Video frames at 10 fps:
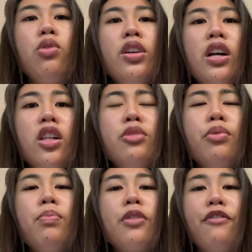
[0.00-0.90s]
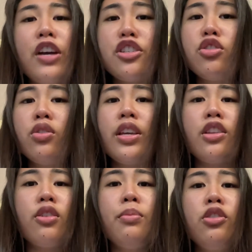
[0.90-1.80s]
knowledgeable professional in the
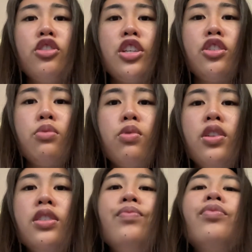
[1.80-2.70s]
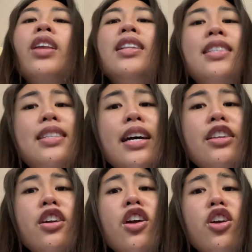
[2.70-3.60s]
criminal justice world. Instead,
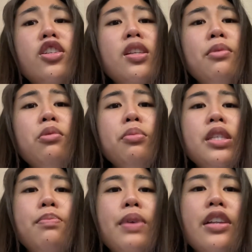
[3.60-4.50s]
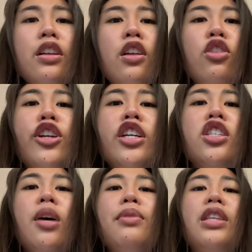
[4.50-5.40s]
her summer will be spent learning a
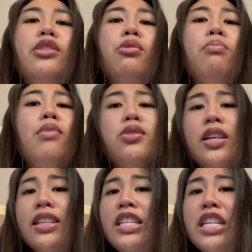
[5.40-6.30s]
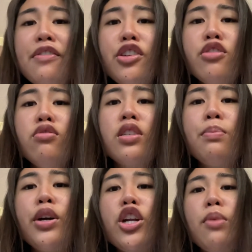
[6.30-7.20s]
topic that she will most likely never use,
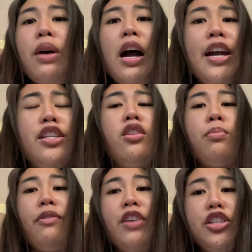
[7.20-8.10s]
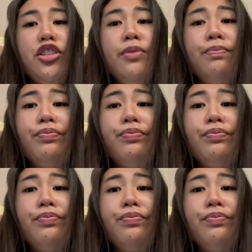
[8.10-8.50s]
putting her behind in her profession.